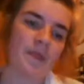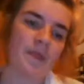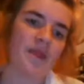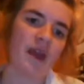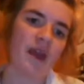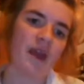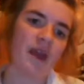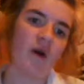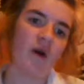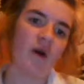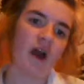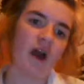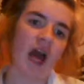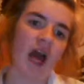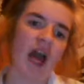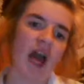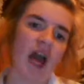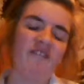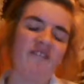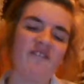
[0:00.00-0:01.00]
Now,
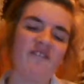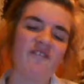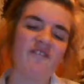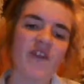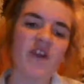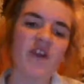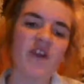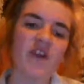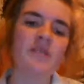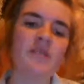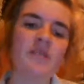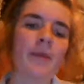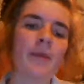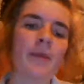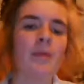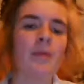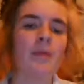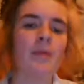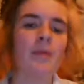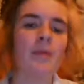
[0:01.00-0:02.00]
at first,
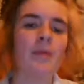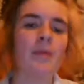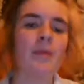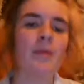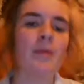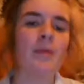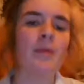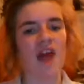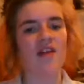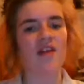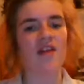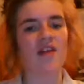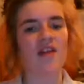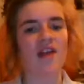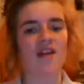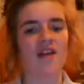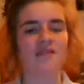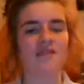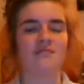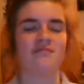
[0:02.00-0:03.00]
people look at it and they
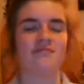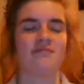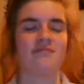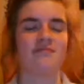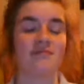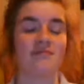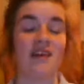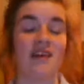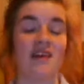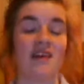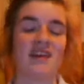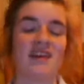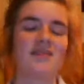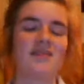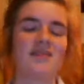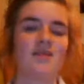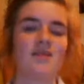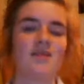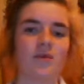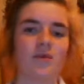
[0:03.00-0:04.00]
think, "Hey, that
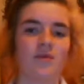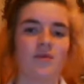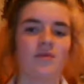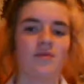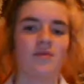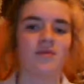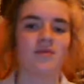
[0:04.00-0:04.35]
seems cool.